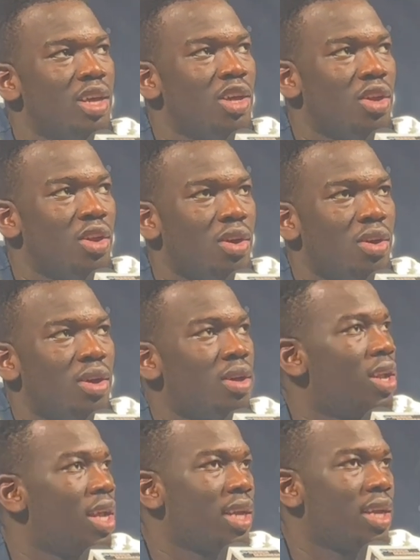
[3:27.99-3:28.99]
You know,
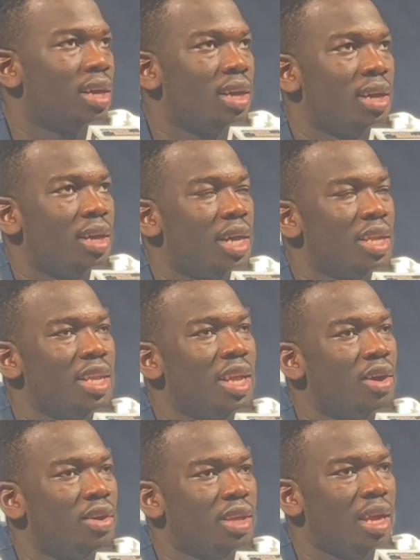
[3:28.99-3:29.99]
like uh, I did that
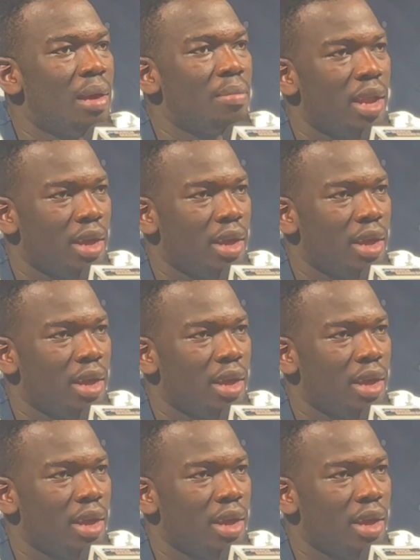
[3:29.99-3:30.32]
all the time.